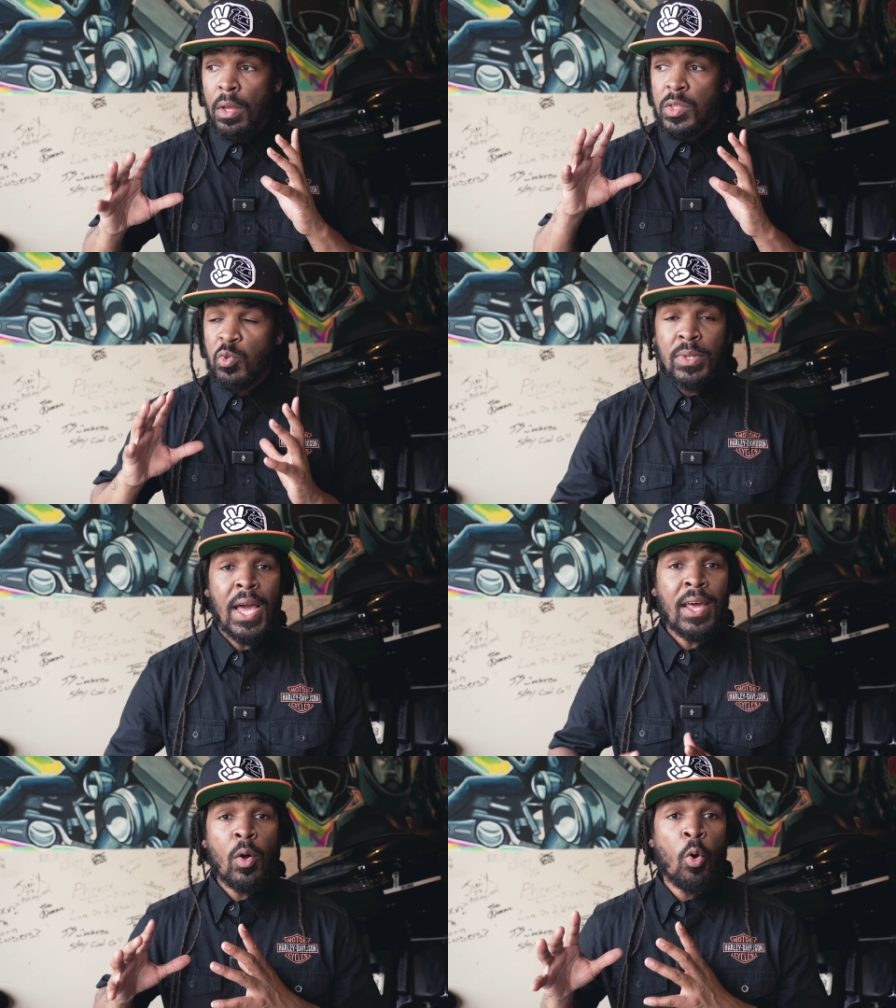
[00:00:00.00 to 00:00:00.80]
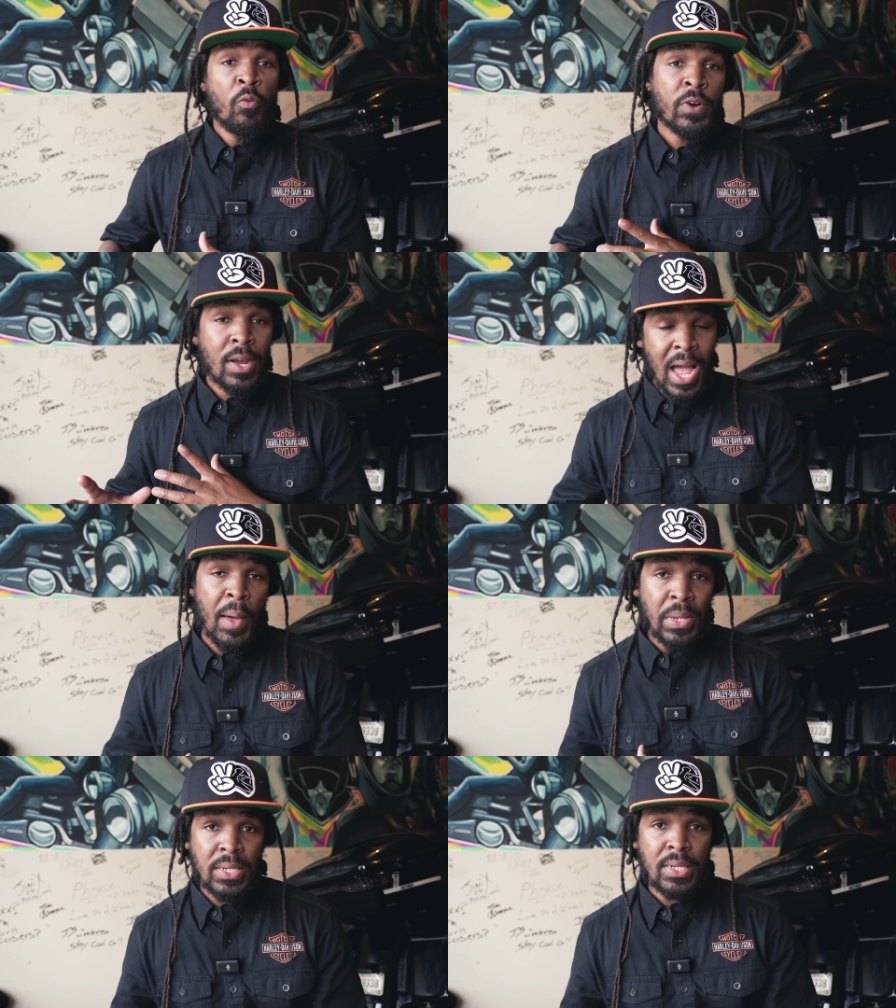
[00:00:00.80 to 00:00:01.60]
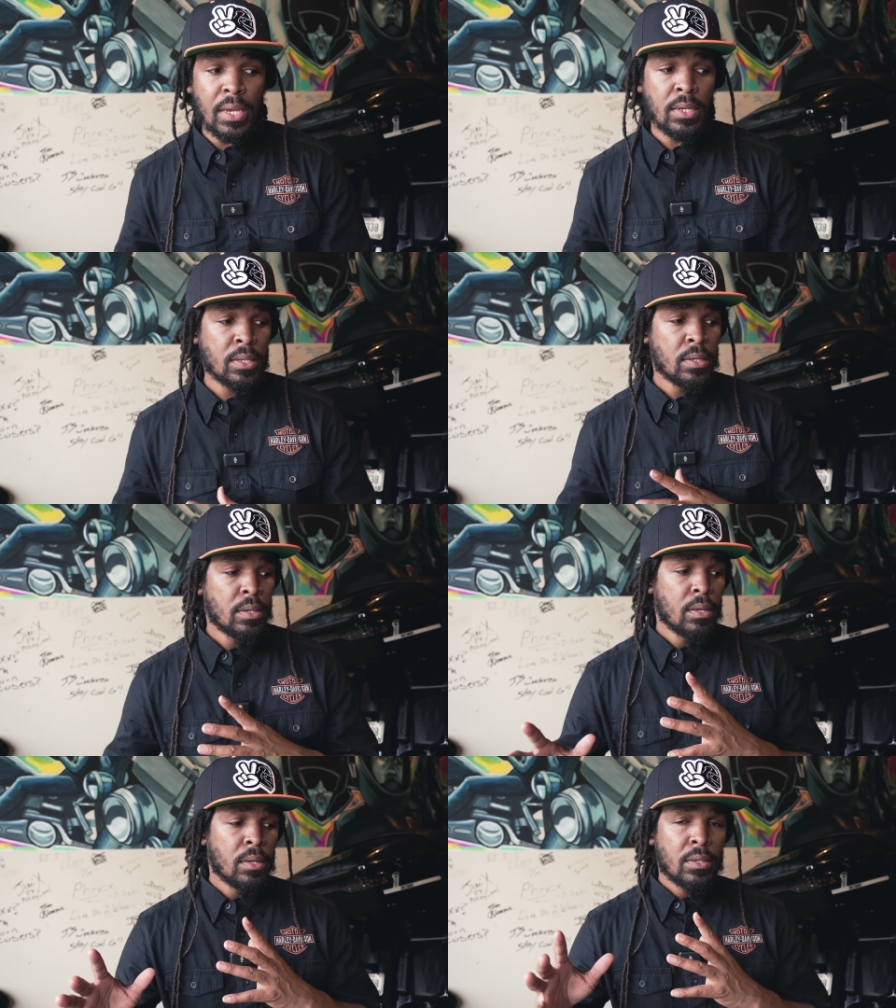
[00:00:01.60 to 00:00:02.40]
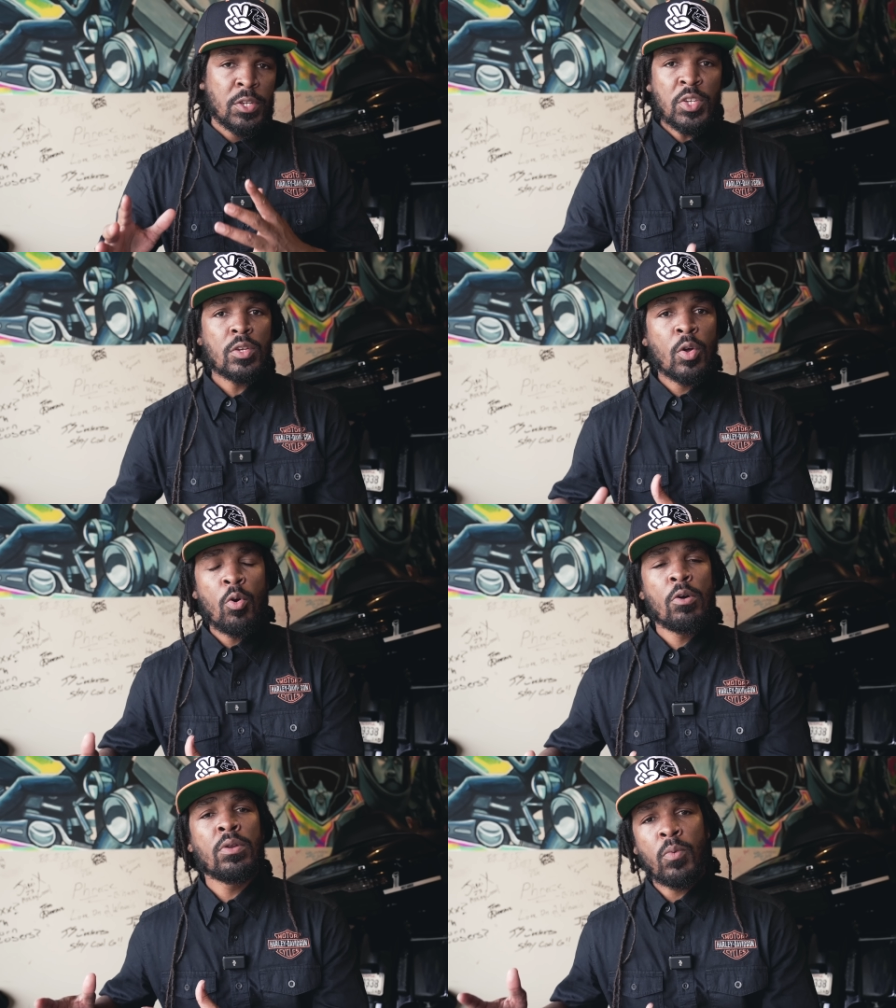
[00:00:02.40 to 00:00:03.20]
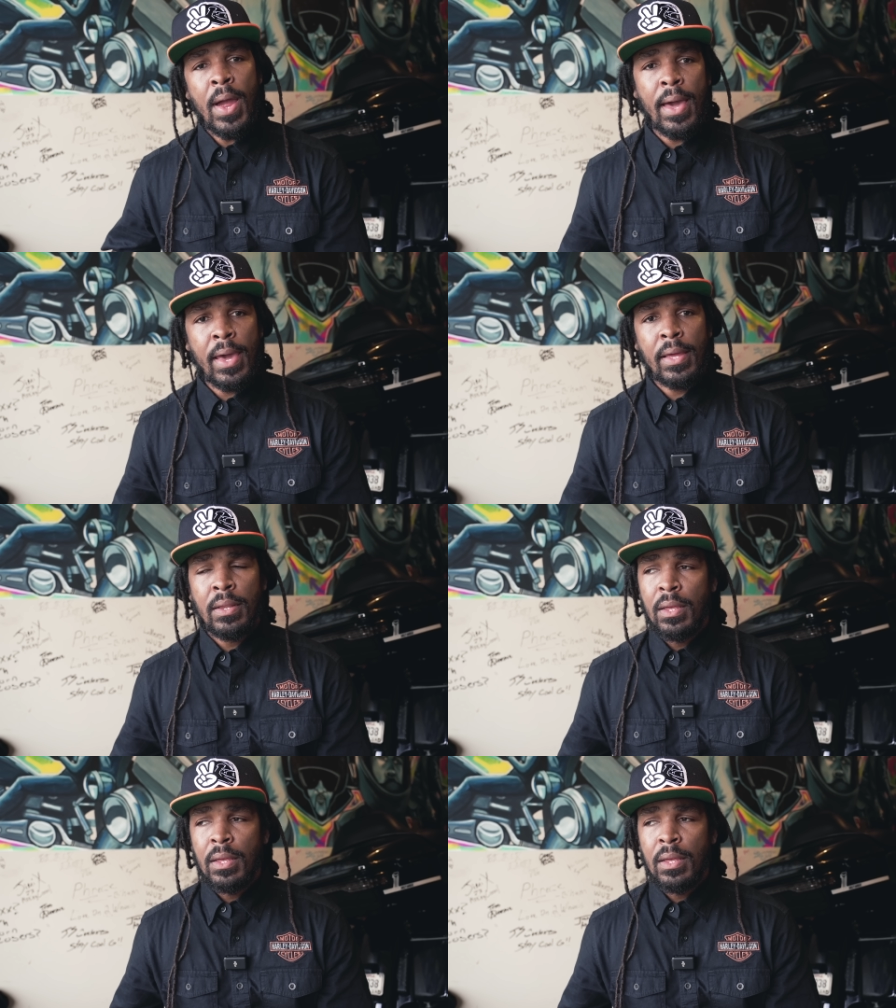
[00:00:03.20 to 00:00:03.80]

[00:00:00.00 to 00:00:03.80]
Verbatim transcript: Do not overcompensate just to go on a ride.